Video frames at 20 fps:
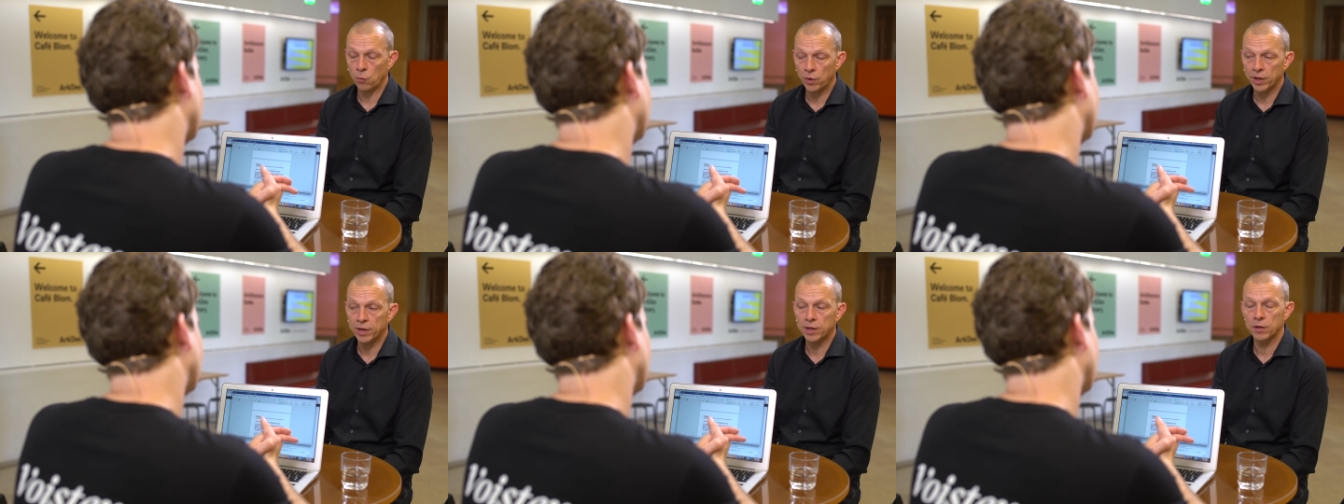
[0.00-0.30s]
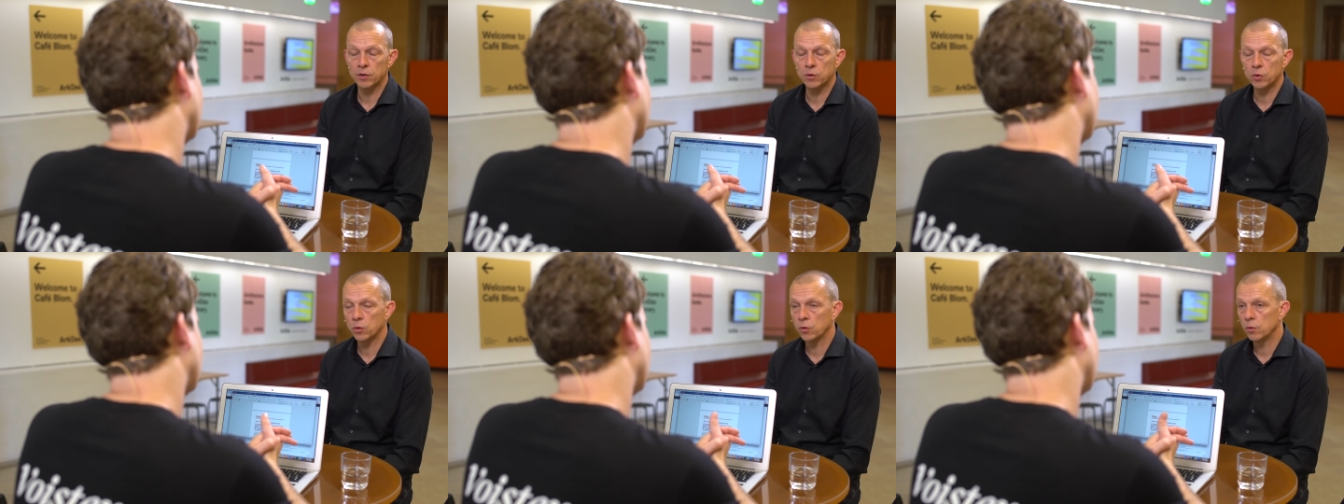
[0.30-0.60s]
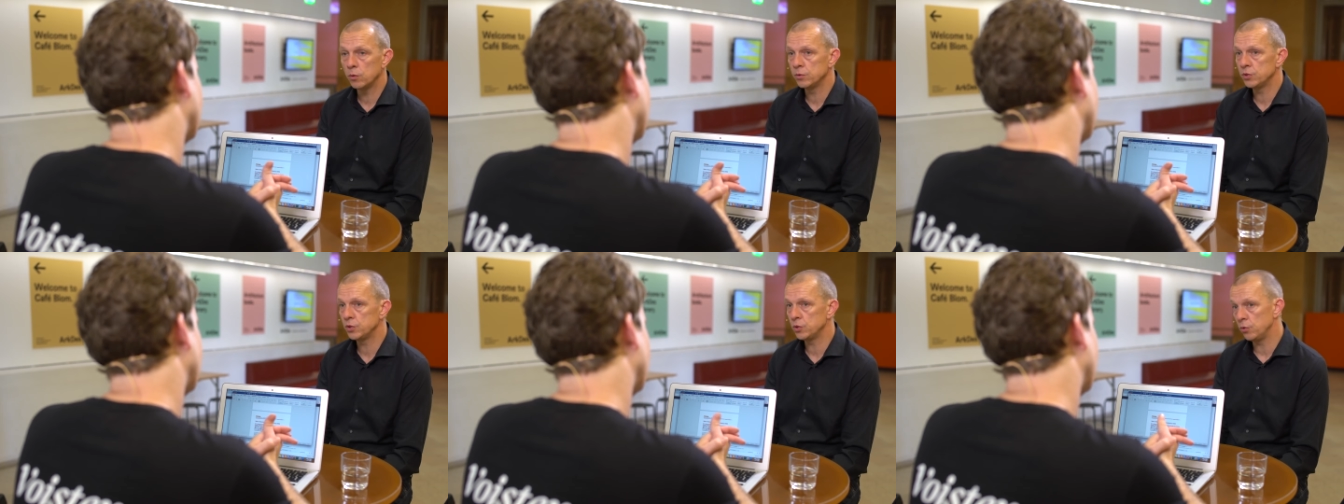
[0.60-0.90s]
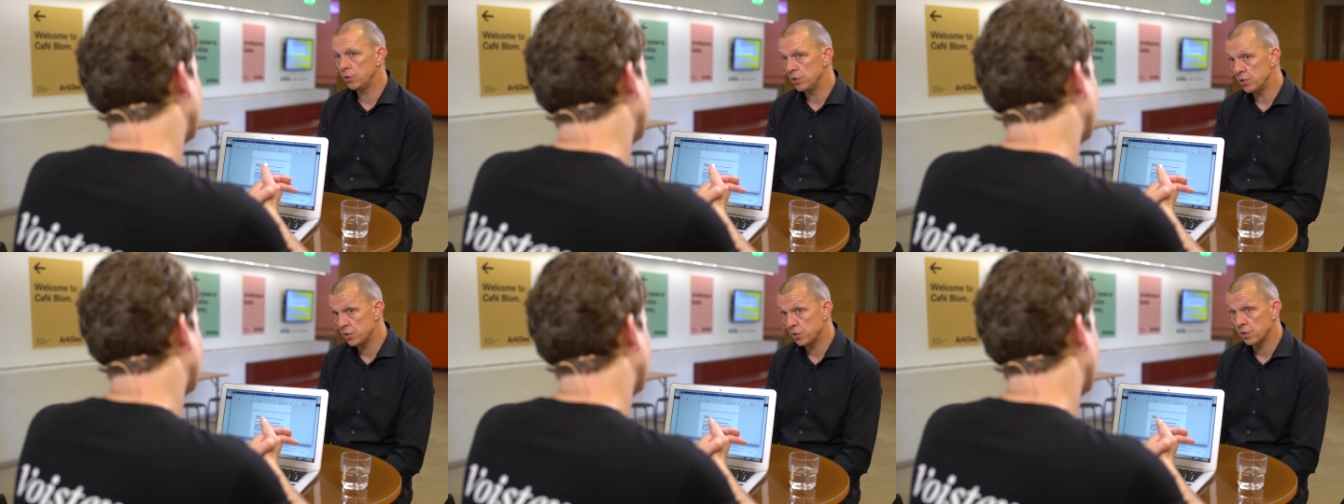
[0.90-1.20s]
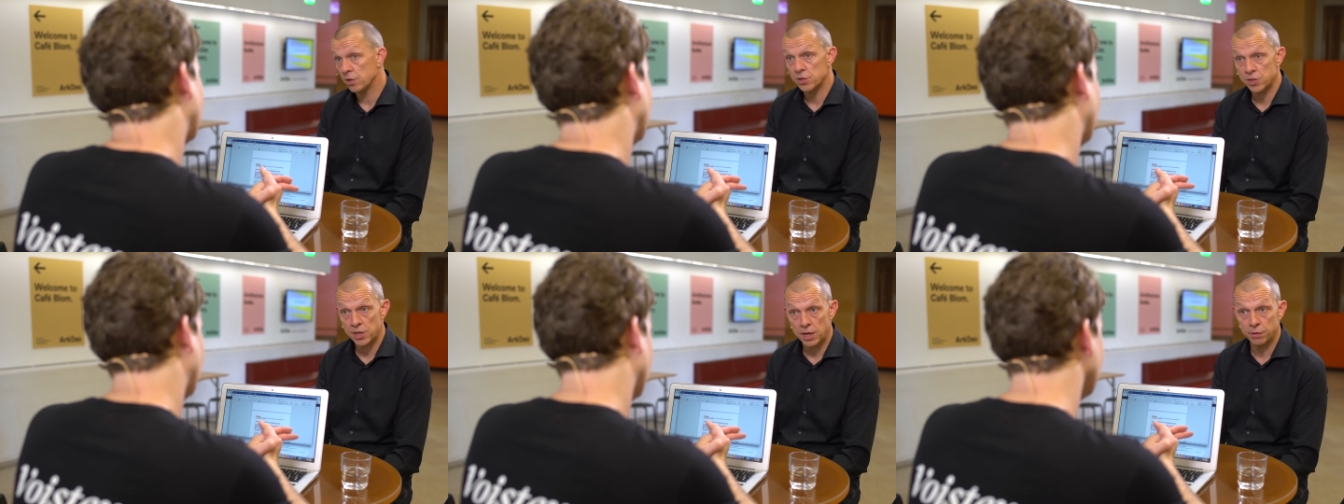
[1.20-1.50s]
regular calls to
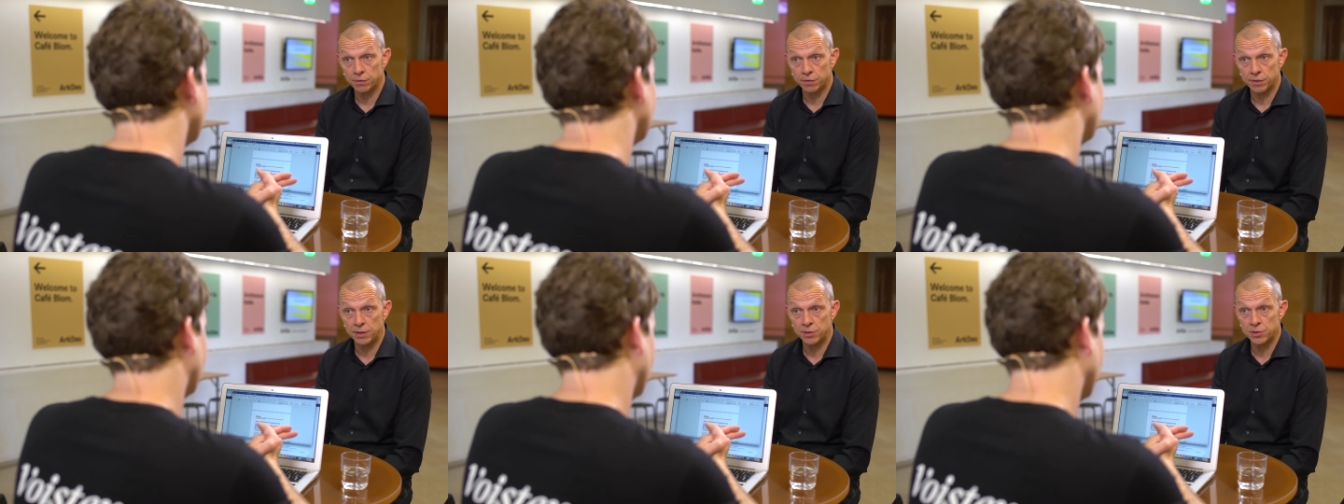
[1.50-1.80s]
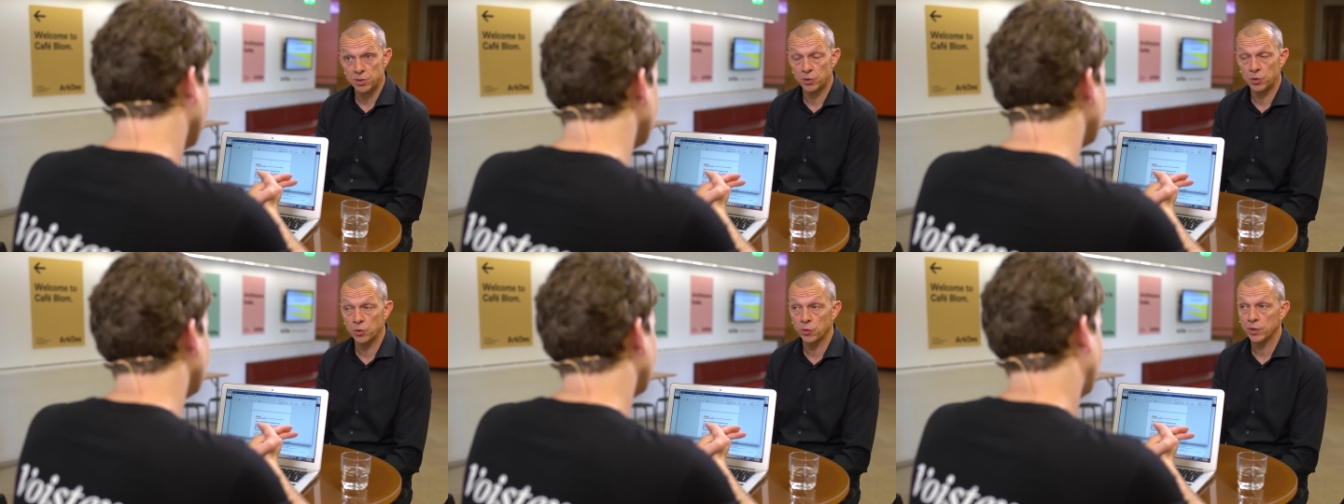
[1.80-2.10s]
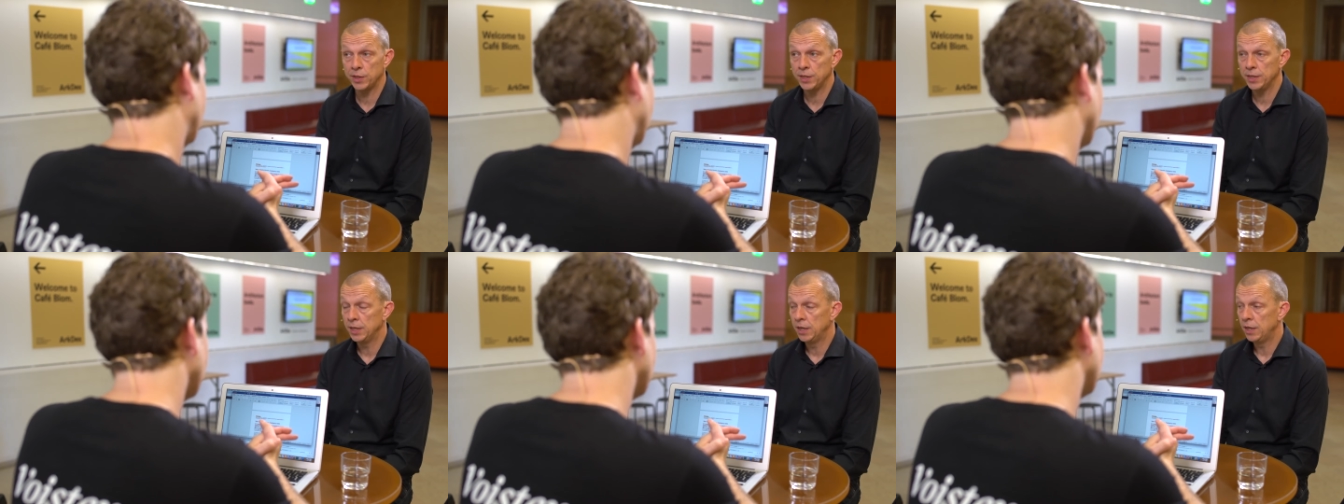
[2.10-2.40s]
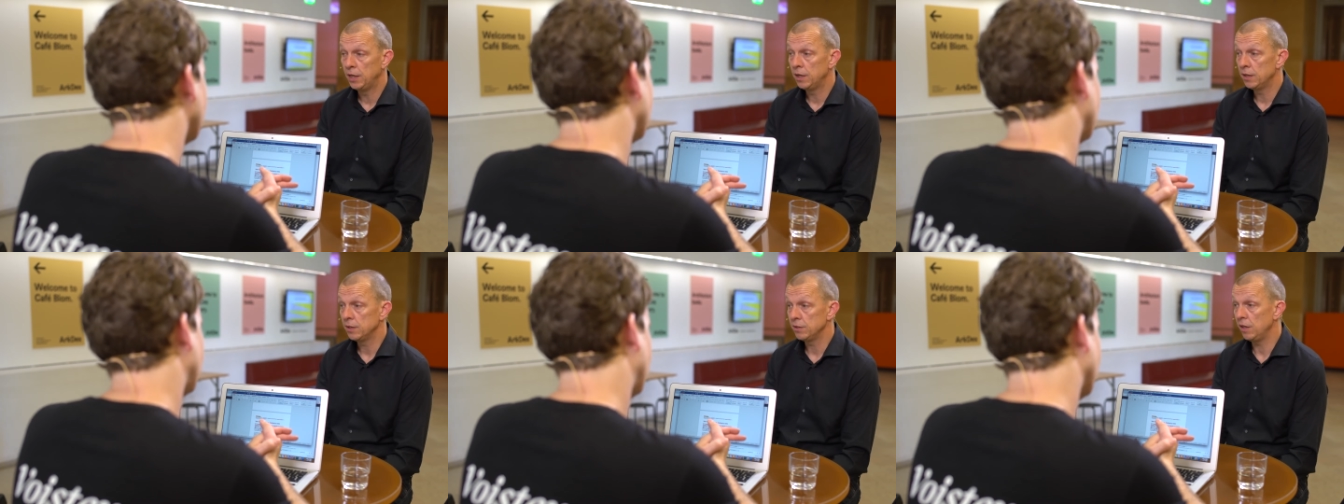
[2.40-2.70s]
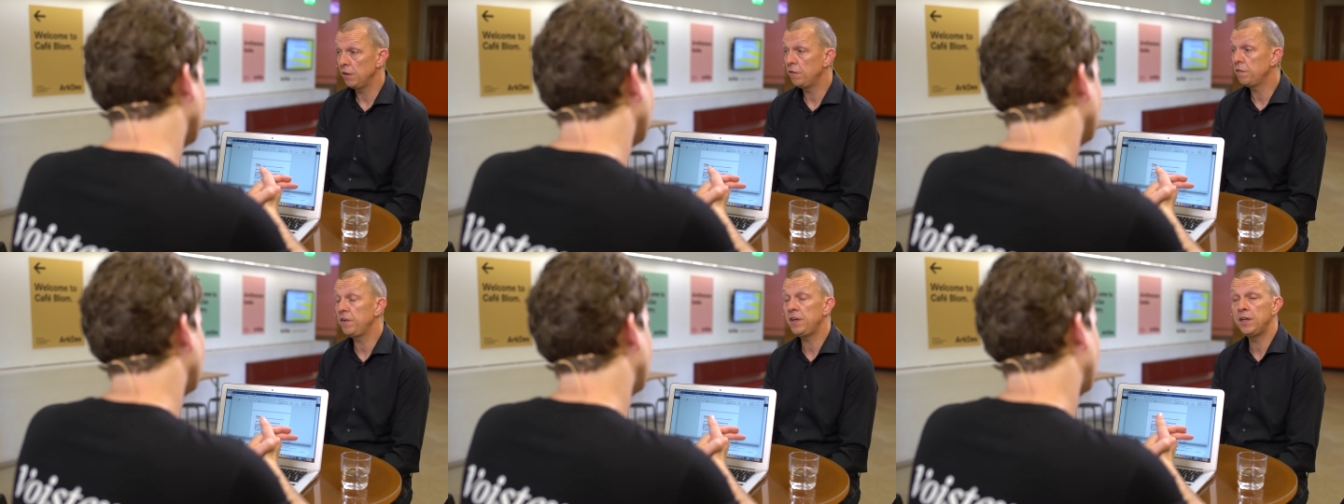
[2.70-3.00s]
discuss how things are going.
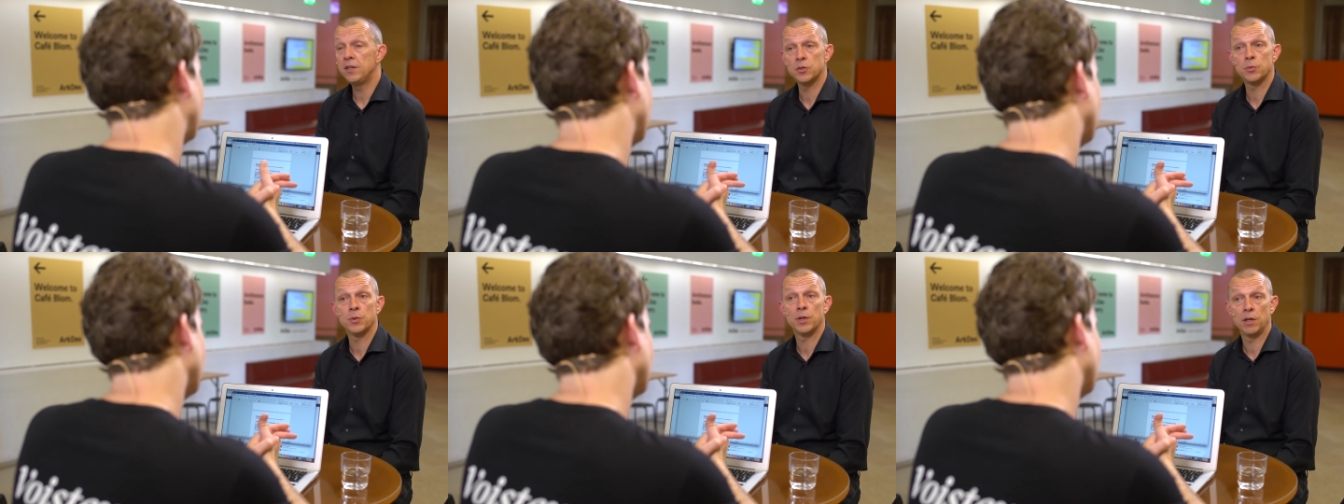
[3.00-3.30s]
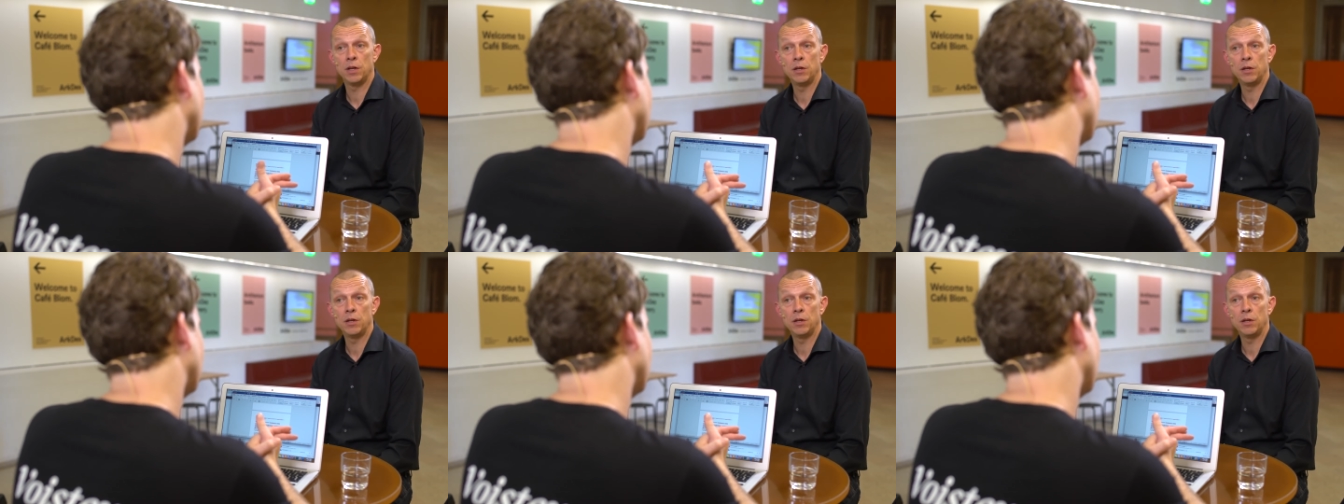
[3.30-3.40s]
They feed us with a